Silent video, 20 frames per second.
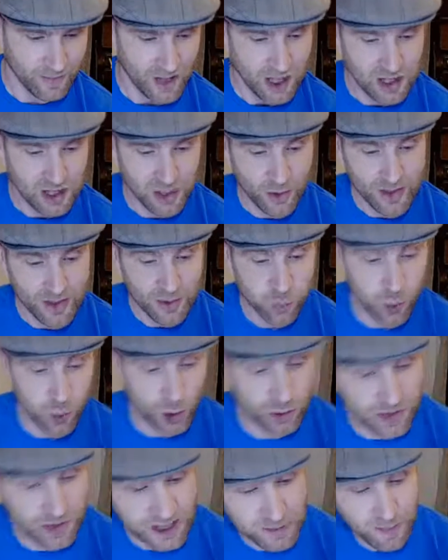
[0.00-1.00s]
So he's
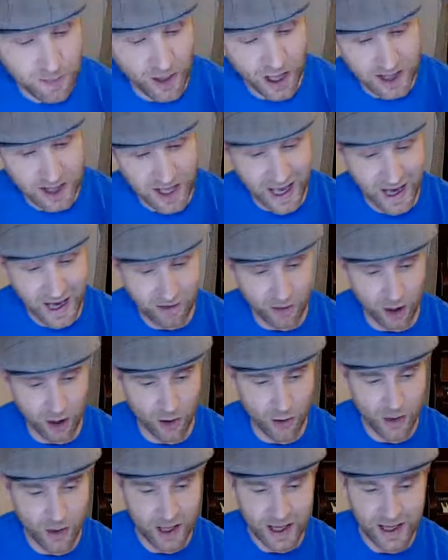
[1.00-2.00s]
wounded by an
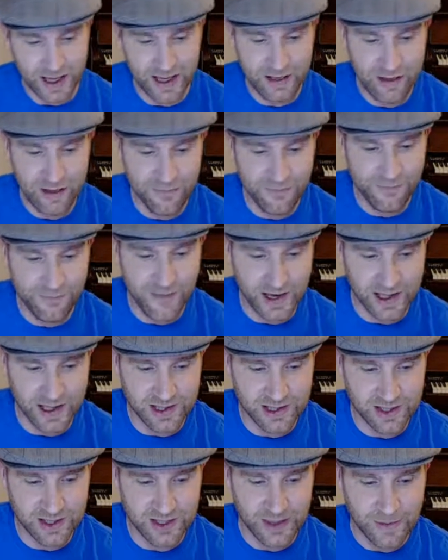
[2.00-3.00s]
arrow in the
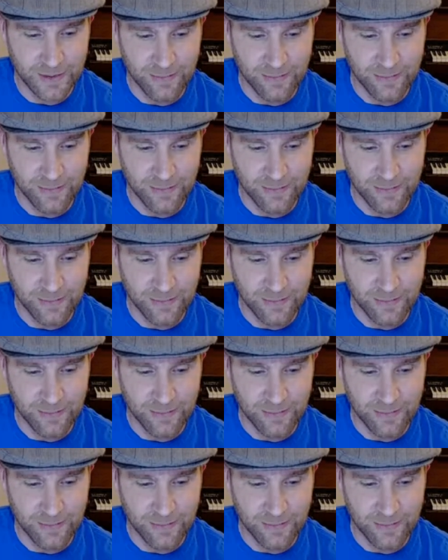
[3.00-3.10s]
face